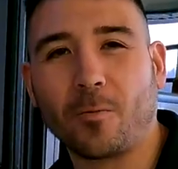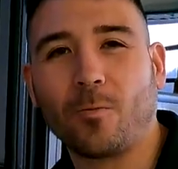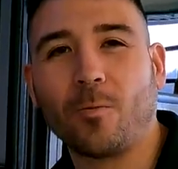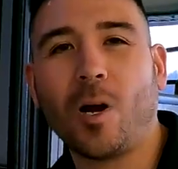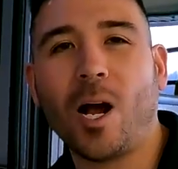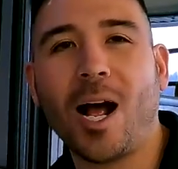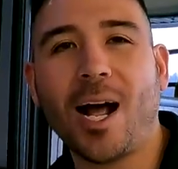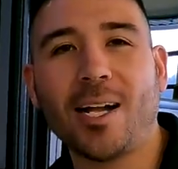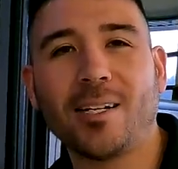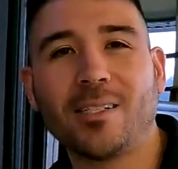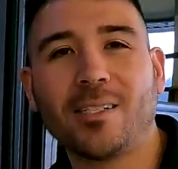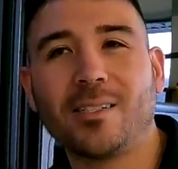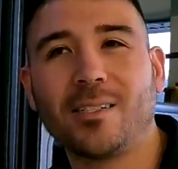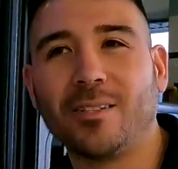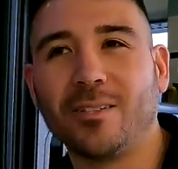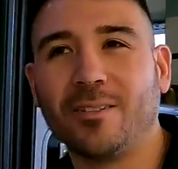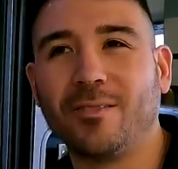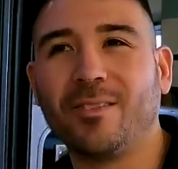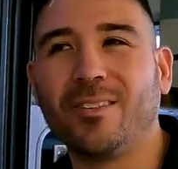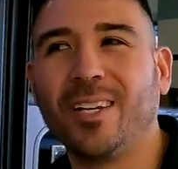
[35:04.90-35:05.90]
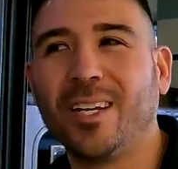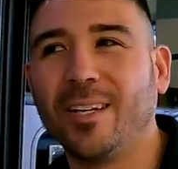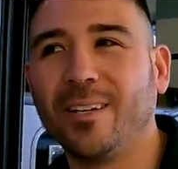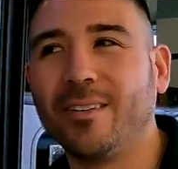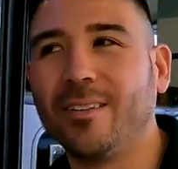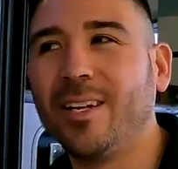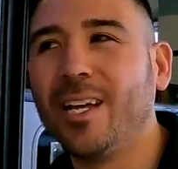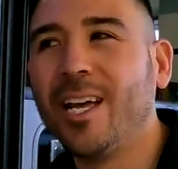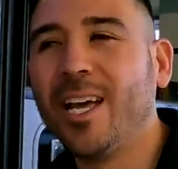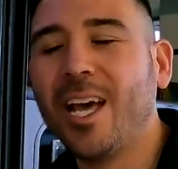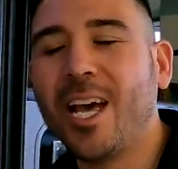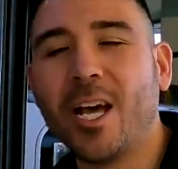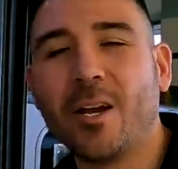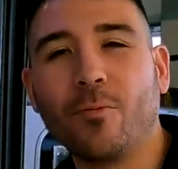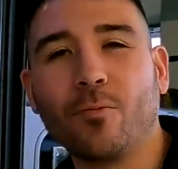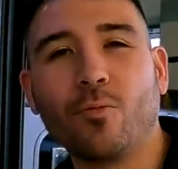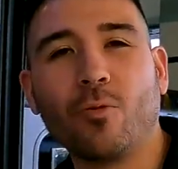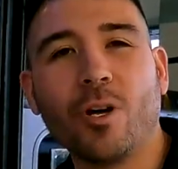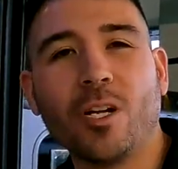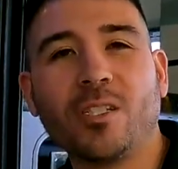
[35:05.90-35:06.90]
of rots
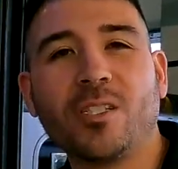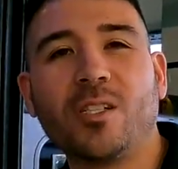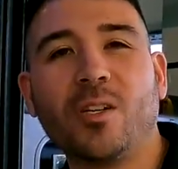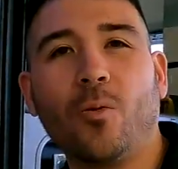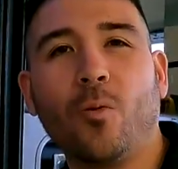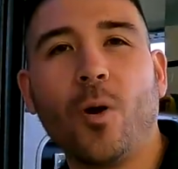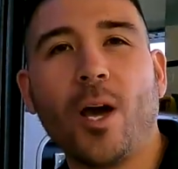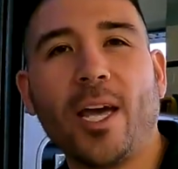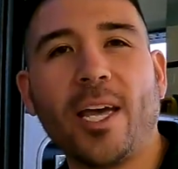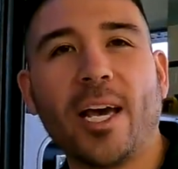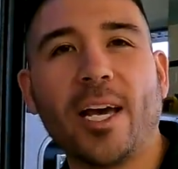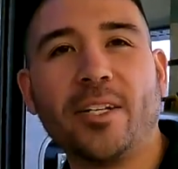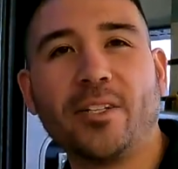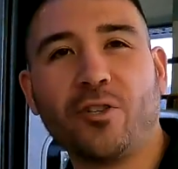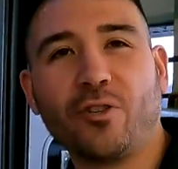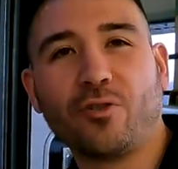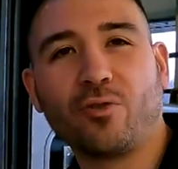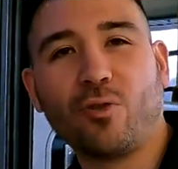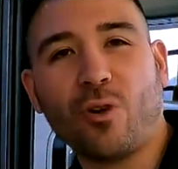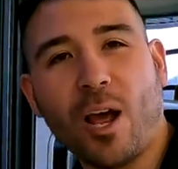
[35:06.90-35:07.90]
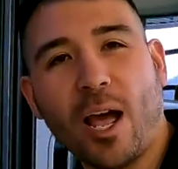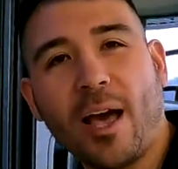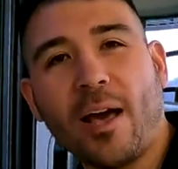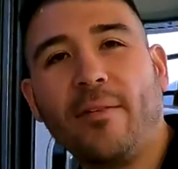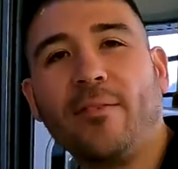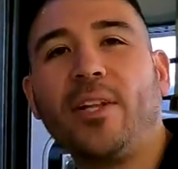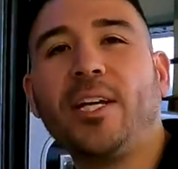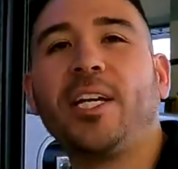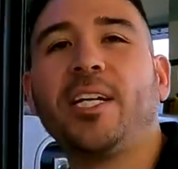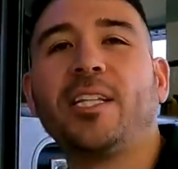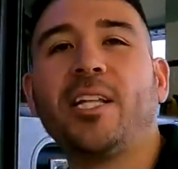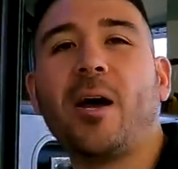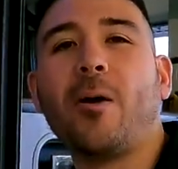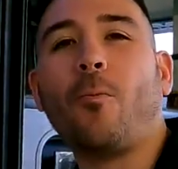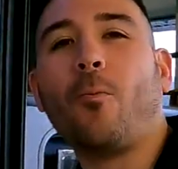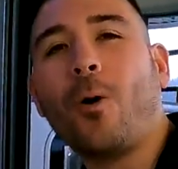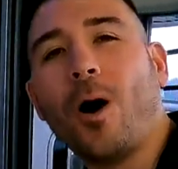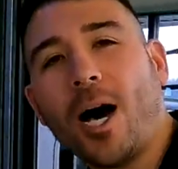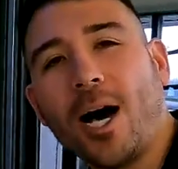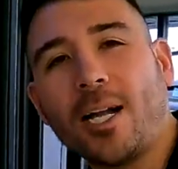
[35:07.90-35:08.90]
and rusts away as you're traveling, and
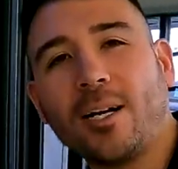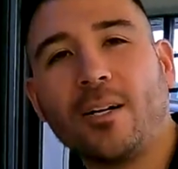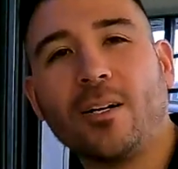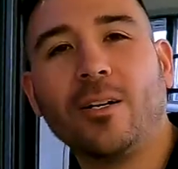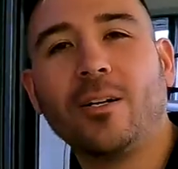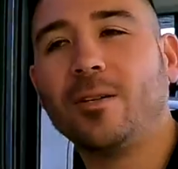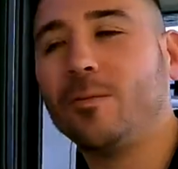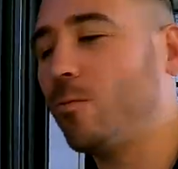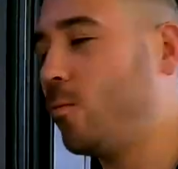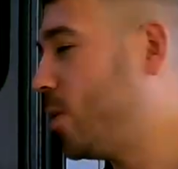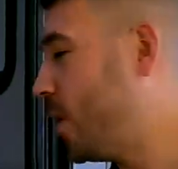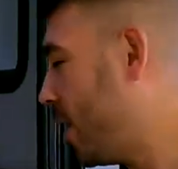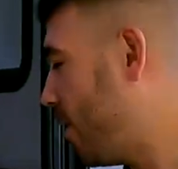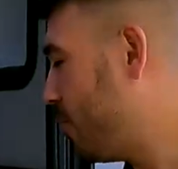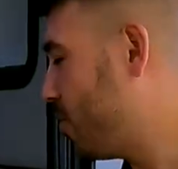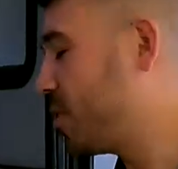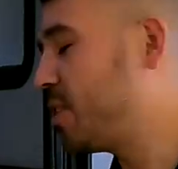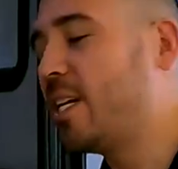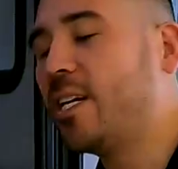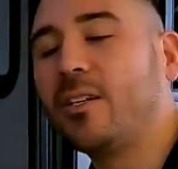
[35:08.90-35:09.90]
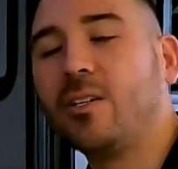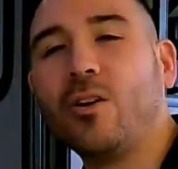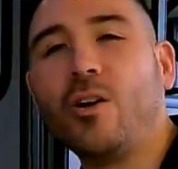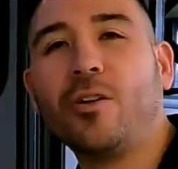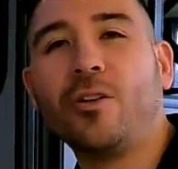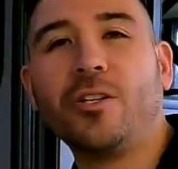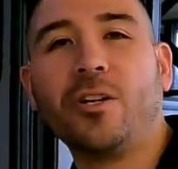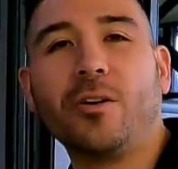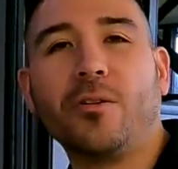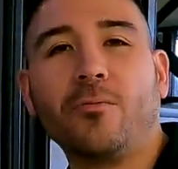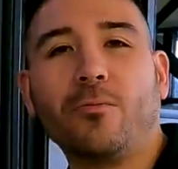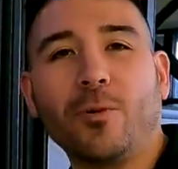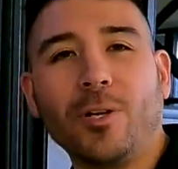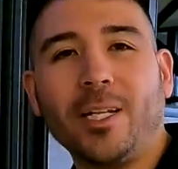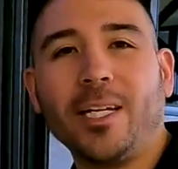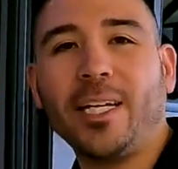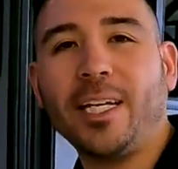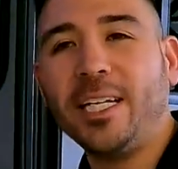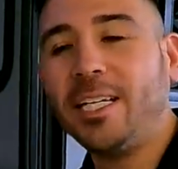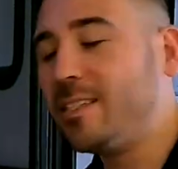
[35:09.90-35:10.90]
that water and whatever's getting on there
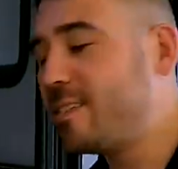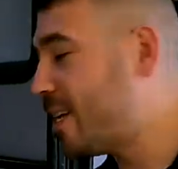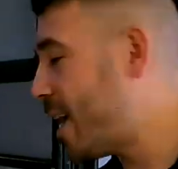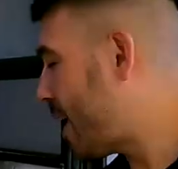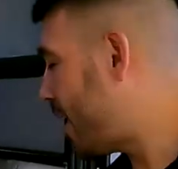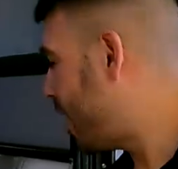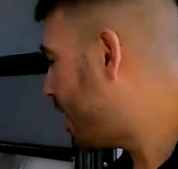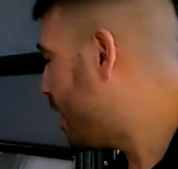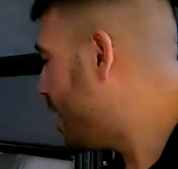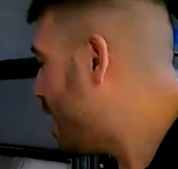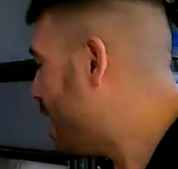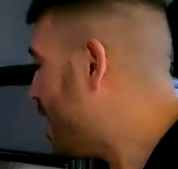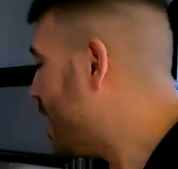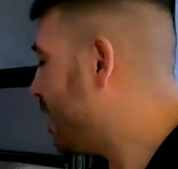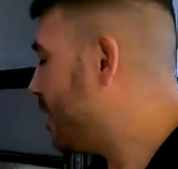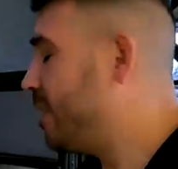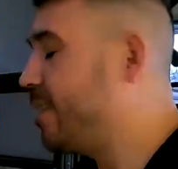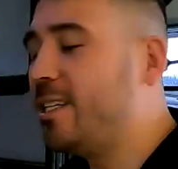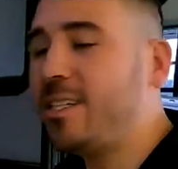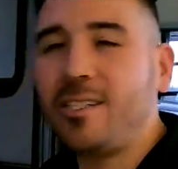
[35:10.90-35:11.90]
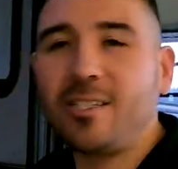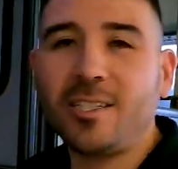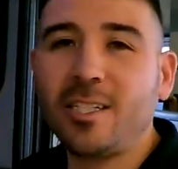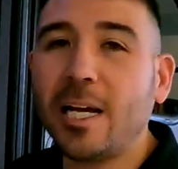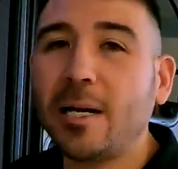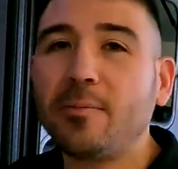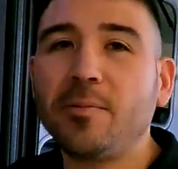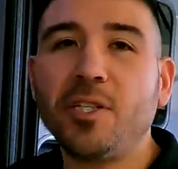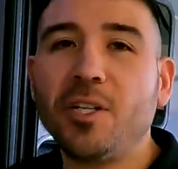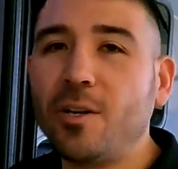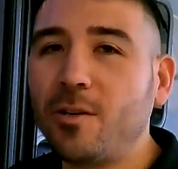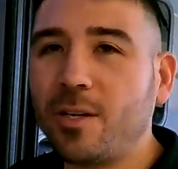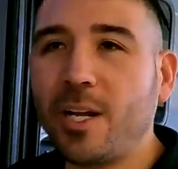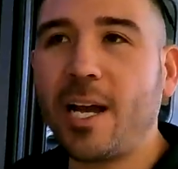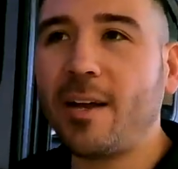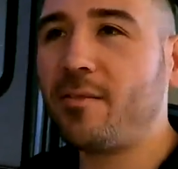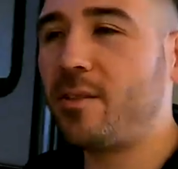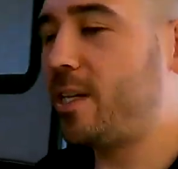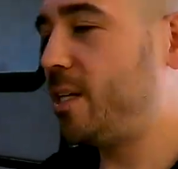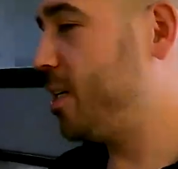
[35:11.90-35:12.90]
really eats at it. These steps, you don't have